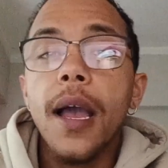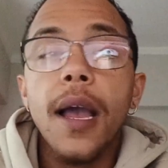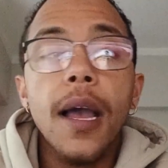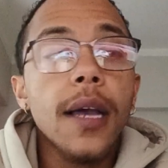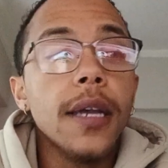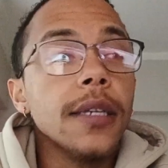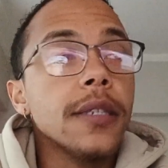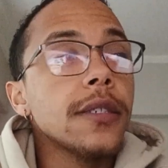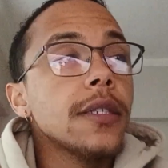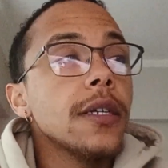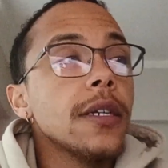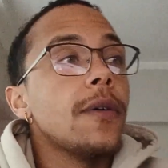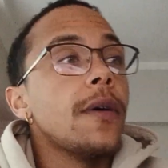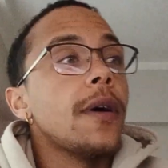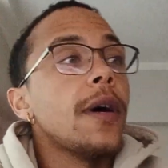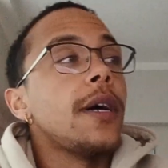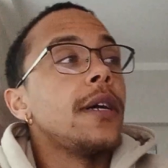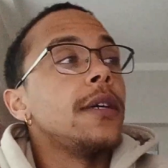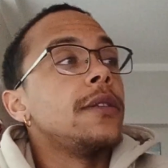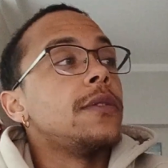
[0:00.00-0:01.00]
So
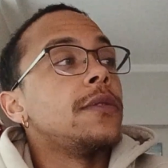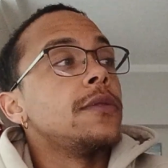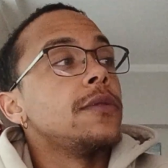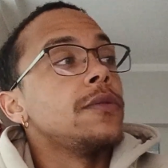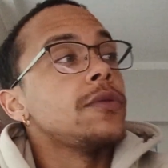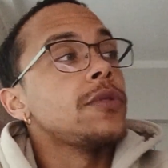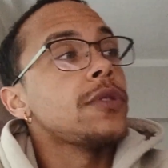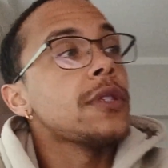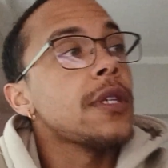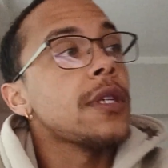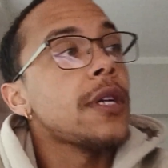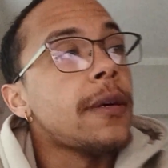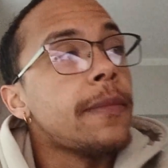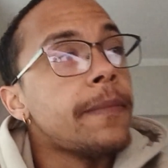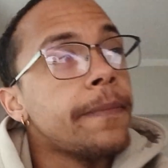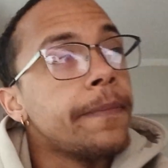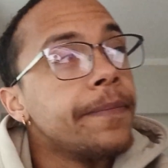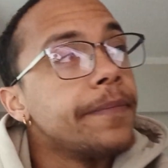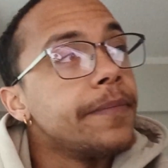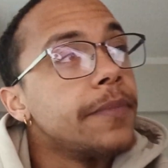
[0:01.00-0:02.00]
I drew
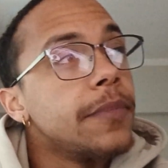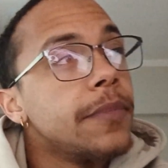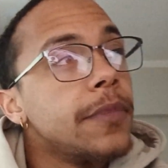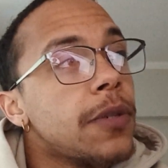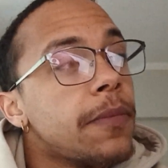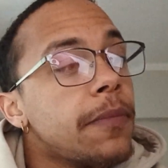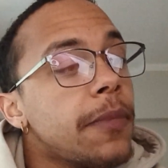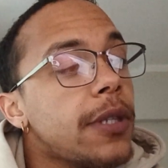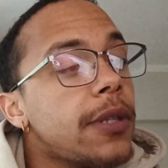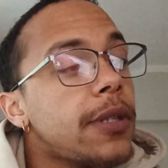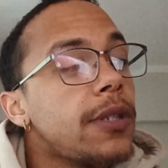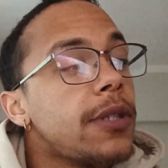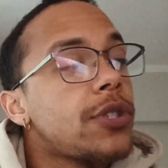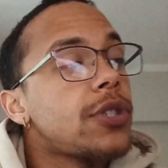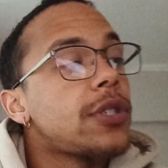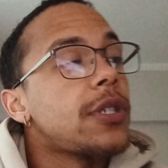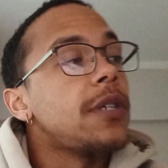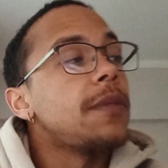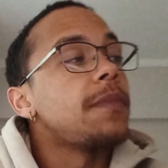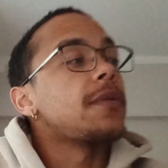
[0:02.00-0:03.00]
some geometric
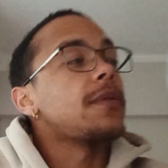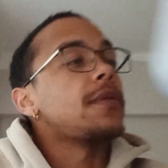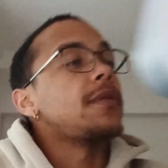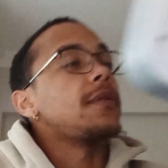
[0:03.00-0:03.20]
shapes on the